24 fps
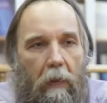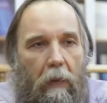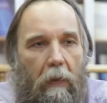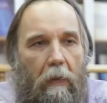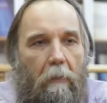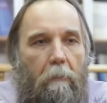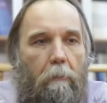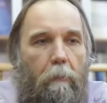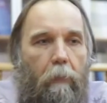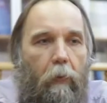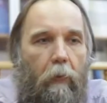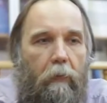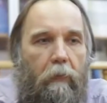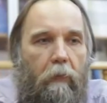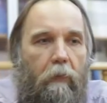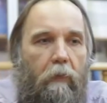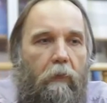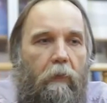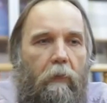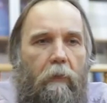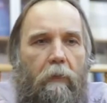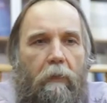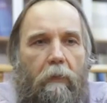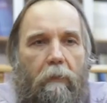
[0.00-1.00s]
important
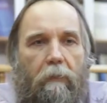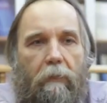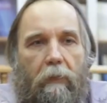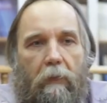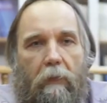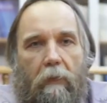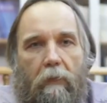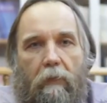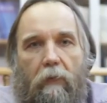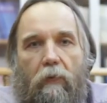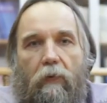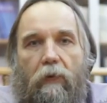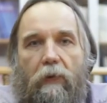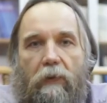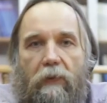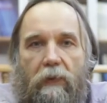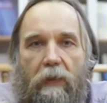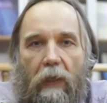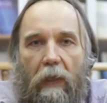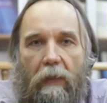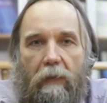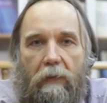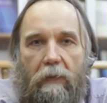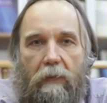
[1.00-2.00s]
scientific
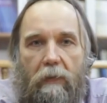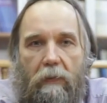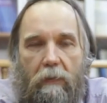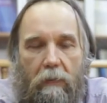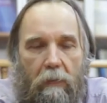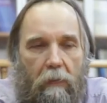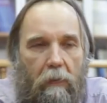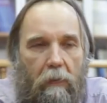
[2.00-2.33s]
results